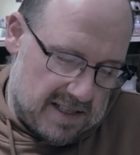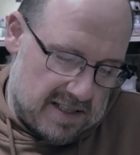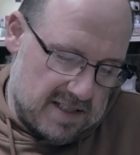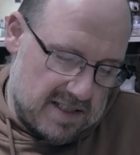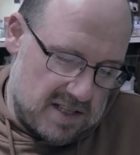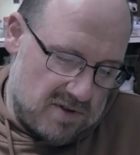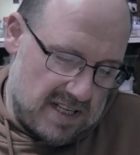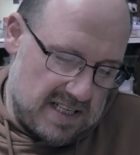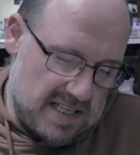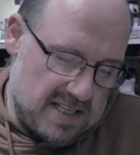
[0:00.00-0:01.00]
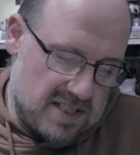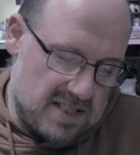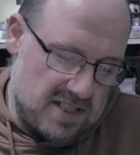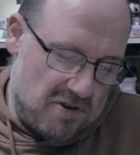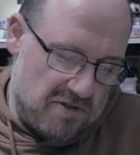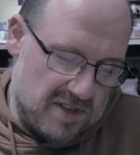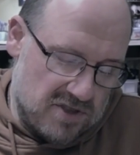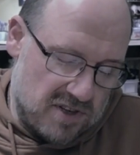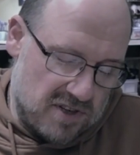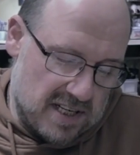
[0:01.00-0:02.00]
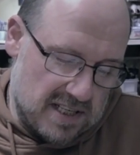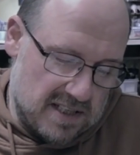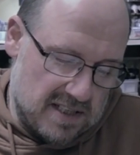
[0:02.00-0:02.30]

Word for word: so this is Dolphin Trader.